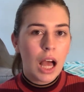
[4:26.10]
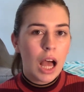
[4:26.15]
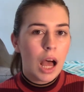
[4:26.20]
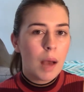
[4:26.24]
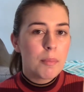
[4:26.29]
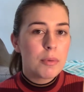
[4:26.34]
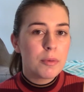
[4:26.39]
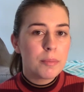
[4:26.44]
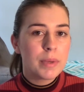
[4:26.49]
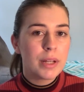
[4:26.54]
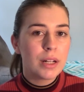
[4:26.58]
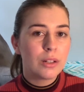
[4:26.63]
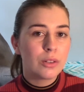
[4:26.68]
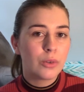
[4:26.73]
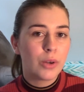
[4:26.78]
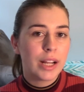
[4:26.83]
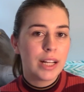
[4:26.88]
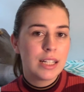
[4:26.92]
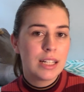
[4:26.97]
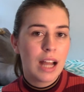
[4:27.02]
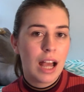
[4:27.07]
upper middle
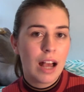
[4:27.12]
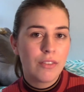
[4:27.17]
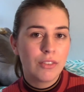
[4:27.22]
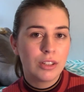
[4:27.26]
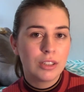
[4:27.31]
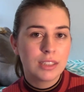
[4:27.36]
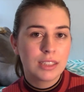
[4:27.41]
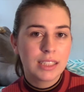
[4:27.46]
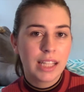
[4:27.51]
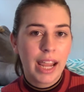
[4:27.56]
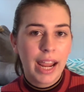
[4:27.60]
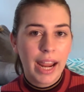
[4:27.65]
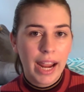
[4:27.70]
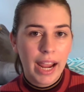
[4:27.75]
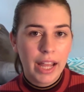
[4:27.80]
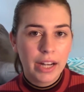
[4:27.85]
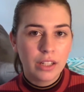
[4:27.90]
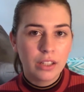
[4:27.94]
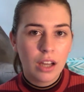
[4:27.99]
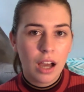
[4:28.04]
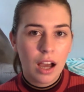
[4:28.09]
grade novels
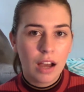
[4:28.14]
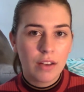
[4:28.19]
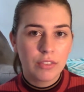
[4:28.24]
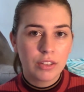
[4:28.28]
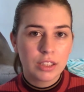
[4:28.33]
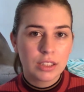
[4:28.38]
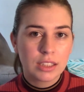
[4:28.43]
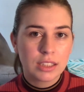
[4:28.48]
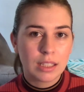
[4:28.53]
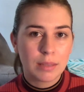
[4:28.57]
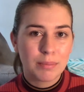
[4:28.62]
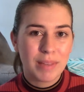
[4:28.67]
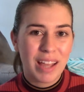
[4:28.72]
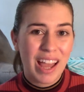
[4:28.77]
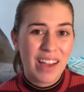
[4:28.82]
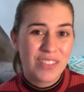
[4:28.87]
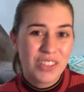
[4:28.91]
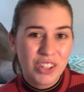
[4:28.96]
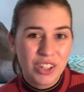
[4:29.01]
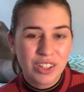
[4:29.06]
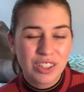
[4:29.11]
can cover some
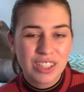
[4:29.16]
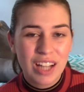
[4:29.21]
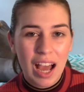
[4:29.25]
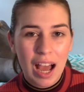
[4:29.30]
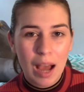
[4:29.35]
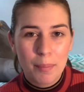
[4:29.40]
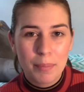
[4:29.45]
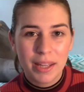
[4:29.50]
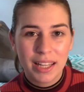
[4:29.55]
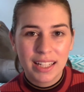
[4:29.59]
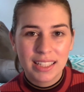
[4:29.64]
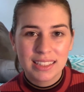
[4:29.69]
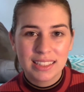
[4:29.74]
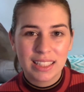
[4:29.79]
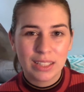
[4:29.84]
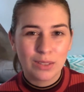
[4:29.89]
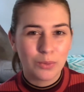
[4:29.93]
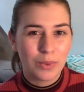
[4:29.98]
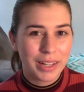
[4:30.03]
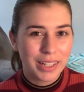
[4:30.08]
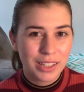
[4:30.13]
heavier topics
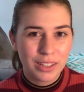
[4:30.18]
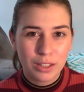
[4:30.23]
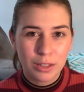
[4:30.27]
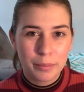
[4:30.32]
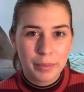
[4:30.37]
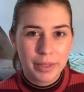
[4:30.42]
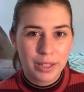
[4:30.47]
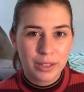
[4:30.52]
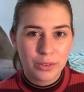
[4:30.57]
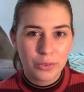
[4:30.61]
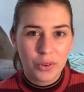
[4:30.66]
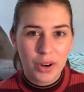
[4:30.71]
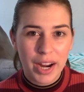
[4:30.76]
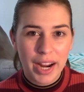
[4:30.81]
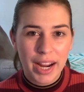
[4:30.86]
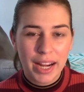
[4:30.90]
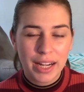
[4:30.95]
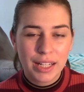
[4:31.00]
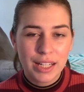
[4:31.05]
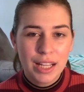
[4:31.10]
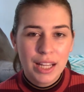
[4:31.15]
than regular middle
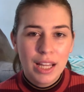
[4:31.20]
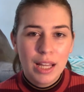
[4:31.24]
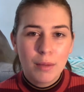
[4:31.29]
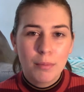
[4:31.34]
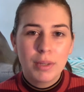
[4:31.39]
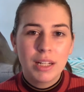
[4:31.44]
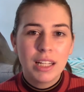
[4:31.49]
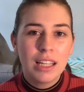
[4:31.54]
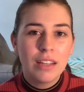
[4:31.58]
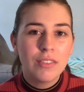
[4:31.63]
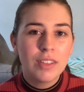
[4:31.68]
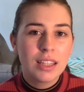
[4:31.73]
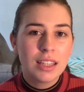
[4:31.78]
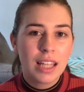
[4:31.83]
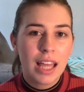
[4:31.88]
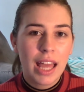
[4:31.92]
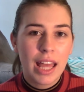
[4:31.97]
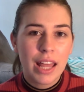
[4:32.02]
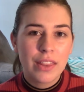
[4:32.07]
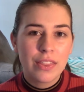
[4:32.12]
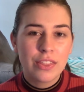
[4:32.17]
grade, but even
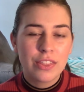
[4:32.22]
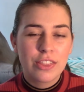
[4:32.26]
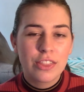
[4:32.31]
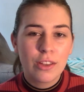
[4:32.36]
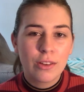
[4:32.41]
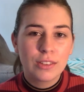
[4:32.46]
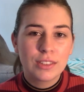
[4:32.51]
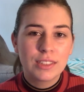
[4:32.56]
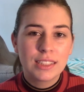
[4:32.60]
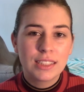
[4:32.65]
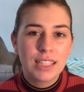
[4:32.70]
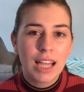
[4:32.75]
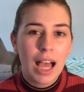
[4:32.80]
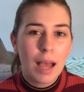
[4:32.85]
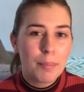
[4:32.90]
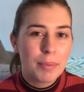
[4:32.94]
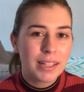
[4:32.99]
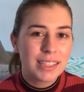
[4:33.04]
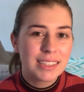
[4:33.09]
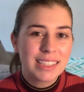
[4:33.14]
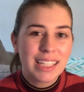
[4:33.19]
then, those
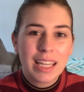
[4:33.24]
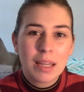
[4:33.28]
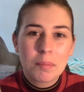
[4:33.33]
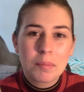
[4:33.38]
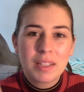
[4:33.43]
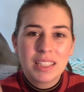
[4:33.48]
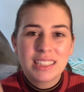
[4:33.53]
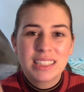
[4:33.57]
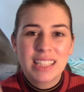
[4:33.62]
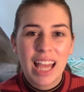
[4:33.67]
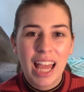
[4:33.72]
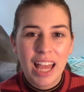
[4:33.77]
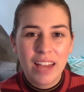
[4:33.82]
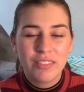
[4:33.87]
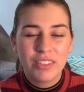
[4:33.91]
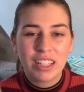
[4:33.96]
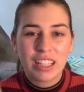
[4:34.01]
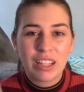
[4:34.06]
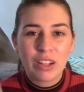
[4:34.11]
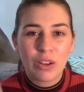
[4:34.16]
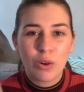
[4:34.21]
topics can't be as
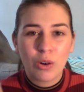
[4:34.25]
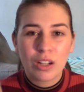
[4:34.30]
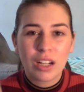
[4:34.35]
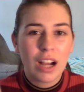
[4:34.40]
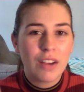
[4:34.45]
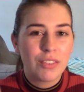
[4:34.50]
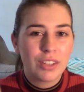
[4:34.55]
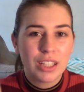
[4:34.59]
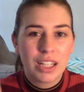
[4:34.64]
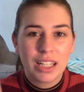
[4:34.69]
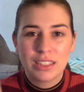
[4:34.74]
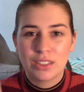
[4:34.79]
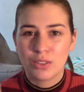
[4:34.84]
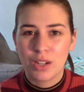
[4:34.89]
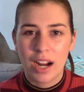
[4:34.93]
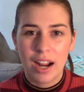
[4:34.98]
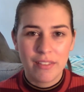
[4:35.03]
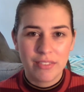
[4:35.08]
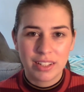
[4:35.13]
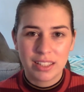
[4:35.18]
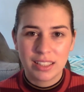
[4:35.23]
heavy or covered as
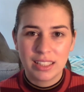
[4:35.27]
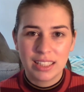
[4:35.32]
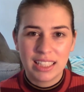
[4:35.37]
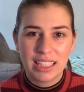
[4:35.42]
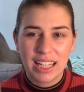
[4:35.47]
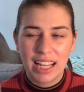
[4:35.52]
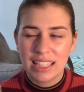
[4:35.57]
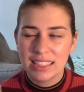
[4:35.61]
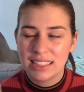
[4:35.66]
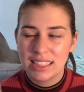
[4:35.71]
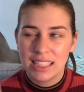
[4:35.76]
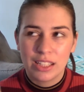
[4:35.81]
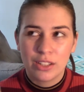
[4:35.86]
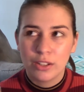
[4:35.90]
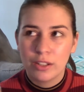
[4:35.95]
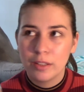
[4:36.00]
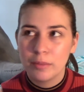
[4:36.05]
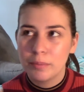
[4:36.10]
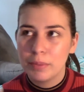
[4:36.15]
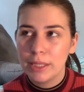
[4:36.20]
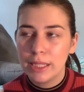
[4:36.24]
graphically as they
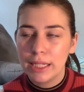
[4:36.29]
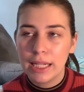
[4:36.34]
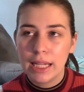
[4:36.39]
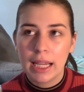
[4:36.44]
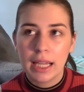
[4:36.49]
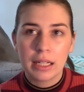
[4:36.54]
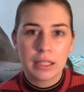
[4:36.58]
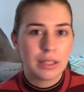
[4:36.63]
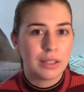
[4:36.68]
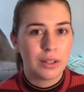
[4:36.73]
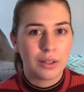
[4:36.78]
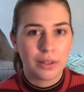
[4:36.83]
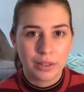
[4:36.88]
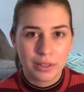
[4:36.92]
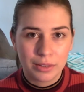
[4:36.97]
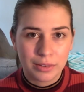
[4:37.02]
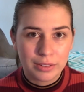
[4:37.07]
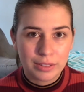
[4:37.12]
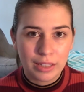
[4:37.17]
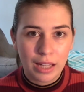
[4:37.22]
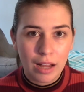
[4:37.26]
could be in a young
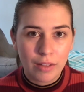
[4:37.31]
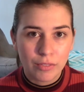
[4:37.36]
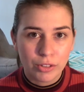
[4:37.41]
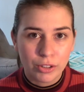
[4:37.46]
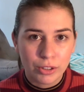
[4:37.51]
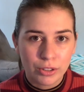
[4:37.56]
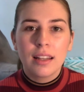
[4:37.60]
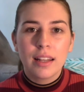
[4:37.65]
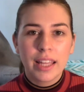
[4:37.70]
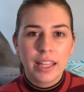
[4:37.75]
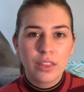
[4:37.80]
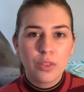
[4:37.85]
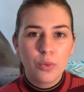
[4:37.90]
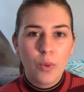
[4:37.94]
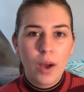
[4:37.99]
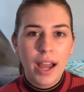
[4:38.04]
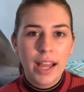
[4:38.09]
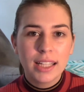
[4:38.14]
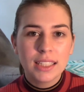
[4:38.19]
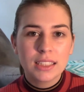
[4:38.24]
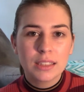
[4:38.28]
adult novel.
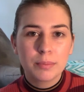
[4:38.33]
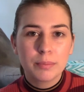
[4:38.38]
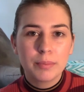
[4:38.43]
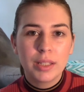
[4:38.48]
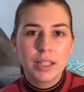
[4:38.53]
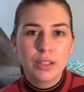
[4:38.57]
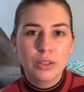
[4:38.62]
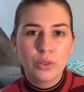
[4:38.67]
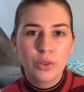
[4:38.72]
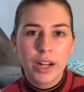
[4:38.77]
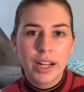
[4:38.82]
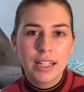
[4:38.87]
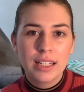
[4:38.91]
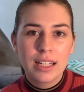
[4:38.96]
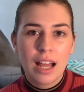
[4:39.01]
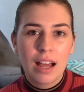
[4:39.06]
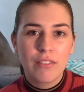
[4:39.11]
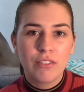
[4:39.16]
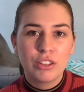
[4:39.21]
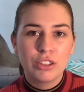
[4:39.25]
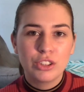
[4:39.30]
Lengthwise, middle grade
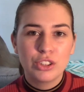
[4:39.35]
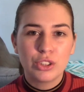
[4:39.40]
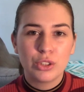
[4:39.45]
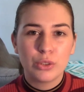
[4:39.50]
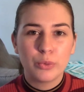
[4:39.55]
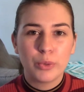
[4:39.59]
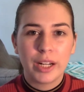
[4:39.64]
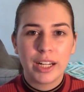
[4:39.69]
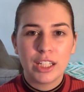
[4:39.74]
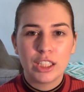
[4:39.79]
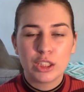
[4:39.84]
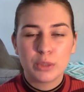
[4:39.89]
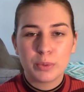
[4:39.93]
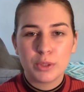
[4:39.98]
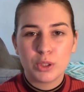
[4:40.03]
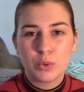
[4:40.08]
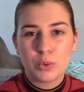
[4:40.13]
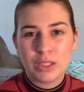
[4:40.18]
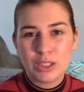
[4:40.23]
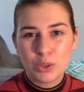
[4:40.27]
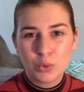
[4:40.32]
novels should range
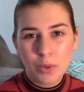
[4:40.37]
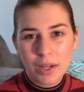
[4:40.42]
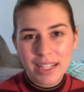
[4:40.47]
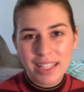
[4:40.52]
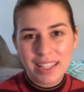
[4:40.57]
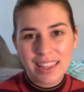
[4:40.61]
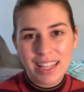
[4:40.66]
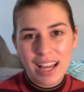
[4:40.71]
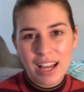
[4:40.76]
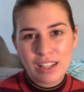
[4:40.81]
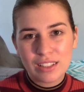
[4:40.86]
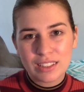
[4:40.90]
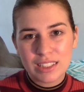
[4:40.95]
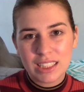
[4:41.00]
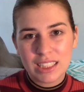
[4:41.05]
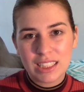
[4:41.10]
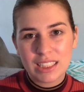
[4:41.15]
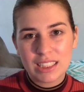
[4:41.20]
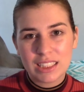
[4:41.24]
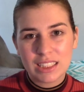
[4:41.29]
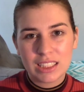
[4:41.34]
between
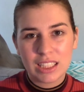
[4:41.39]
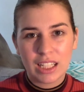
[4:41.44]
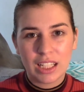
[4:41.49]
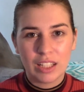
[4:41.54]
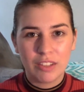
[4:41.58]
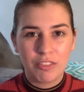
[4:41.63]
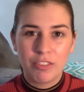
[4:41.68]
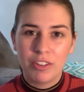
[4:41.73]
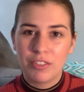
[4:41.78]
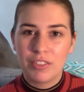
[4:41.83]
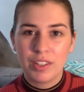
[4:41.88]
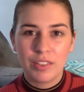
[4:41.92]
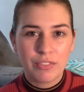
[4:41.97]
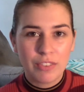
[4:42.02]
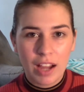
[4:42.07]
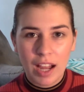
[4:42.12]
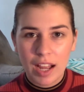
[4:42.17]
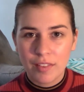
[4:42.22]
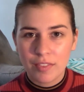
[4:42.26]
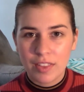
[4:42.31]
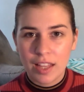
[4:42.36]
20,000 to
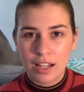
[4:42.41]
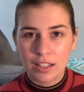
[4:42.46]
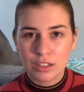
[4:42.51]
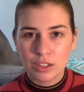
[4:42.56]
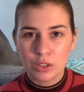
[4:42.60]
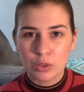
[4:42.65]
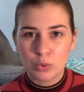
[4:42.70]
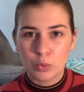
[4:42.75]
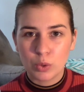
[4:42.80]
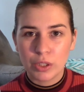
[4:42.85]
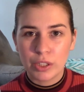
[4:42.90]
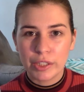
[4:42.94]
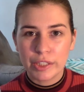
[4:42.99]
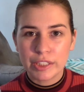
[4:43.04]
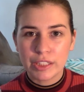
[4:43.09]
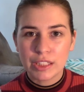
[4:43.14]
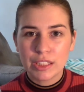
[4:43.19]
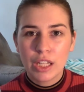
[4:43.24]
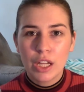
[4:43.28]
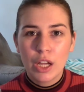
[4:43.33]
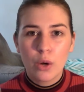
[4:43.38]
55,000
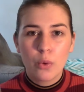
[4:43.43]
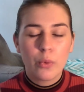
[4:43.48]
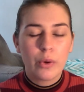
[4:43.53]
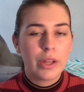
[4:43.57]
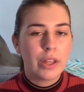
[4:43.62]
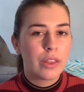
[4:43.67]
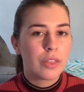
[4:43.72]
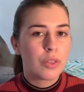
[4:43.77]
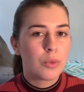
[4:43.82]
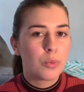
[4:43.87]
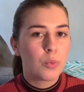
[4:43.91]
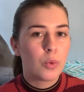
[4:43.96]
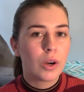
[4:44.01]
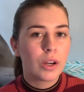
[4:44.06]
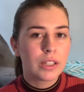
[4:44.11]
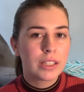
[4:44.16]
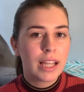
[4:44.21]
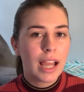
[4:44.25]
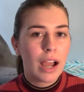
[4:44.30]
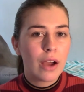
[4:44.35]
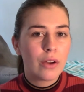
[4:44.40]
words, with
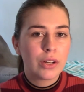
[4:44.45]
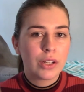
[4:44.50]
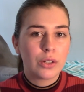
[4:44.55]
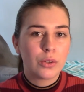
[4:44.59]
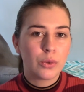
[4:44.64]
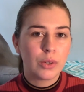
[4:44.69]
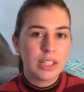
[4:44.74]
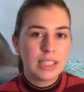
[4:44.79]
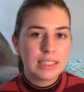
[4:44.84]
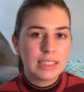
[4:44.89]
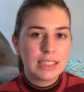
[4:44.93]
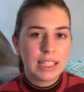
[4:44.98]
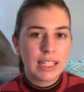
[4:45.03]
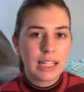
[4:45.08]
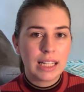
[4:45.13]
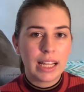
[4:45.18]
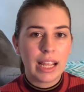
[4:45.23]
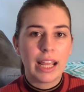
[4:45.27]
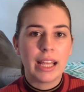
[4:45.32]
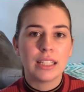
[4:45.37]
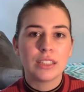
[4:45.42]
word count
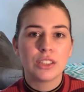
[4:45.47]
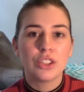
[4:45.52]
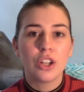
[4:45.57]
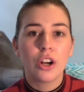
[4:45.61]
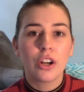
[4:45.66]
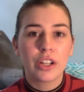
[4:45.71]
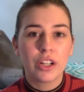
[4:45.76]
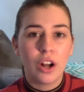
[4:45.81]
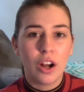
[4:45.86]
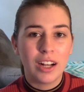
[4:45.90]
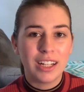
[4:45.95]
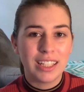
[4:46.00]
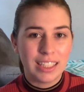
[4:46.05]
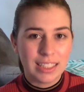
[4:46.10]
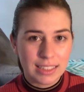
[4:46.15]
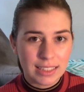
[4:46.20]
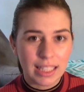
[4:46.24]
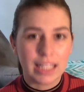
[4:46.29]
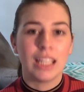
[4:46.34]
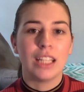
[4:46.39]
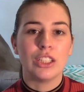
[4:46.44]
increasing as target audience
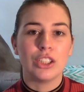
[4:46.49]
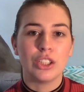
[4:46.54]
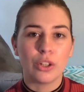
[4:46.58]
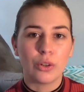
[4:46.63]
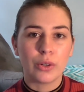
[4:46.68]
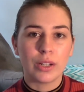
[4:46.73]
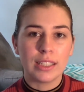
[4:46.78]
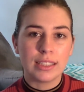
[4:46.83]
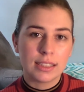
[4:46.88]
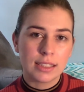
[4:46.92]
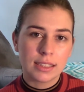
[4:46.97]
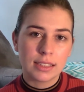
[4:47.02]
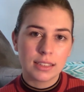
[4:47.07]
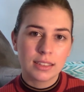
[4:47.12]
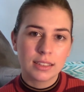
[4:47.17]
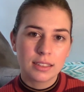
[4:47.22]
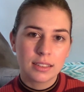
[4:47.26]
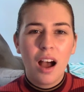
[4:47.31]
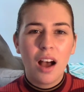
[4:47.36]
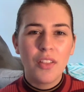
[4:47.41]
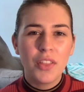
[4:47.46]
line's age
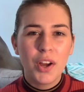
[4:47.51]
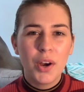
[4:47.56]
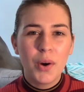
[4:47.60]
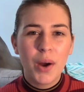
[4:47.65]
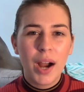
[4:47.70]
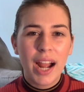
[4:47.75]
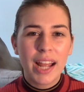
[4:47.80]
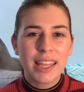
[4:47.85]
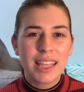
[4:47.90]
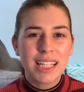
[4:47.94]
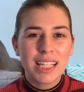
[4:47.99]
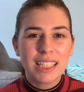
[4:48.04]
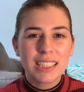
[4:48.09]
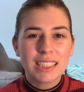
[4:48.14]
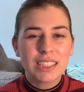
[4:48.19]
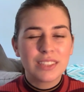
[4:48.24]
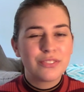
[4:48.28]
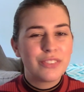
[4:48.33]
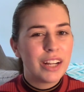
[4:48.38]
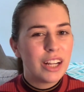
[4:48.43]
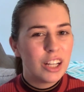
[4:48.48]
increases. Although I think
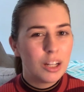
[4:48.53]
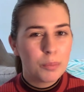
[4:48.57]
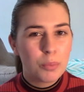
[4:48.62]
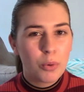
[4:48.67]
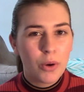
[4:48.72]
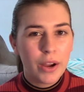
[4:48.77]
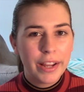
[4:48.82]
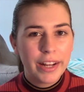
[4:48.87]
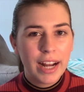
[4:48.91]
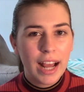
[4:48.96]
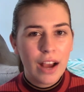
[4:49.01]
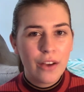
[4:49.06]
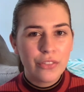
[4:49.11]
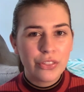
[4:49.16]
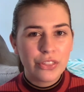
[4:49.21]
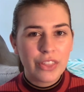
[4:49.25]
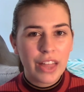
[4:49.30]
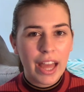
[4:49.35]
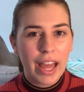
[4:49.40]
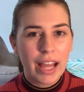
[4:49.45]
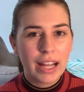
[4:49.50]
it's fair to point out
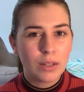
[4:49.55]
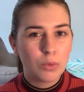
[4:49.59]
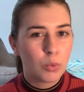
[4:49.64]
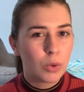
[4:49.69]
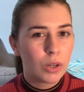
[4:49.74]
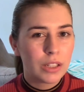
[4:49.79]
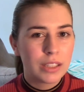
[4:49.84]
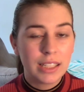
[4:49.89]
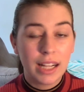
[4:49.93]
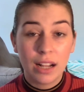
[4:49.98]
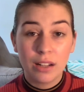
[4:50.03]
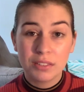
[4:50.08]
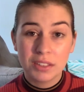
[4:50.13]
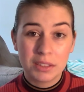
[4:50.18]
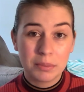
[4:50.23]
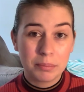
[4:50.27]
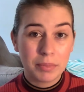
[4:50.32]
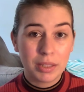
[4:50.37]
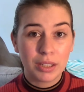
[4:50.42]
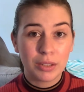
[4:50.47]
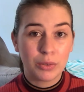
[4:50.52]
that word counts
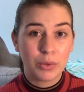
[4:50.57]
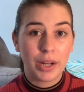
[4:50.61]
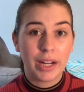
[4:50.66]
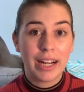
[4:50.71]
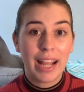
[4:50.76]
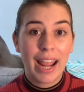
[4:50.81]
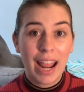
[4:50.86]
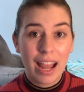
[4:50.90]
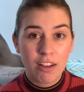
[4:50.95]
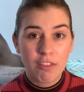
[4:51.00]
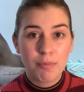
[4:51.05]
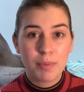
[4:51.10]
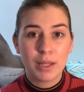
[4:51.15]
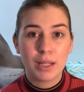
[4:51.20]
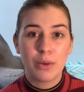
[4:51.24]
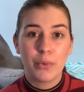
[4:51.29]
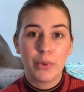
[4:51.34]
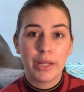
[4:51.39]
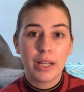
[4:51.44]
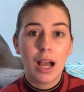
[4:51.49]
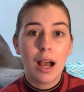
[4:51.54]
in middle grade have been
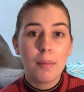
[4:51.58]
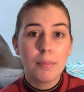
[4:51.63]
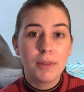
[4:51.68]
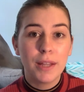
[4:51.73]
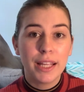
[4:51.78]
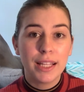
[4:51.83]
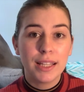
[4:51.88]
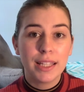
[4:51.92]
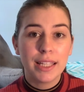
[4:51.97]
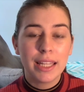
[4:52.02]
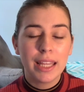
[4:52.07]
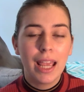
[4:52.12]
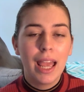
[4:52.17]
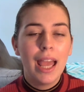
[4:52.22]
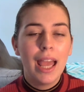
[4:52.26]
going up lately,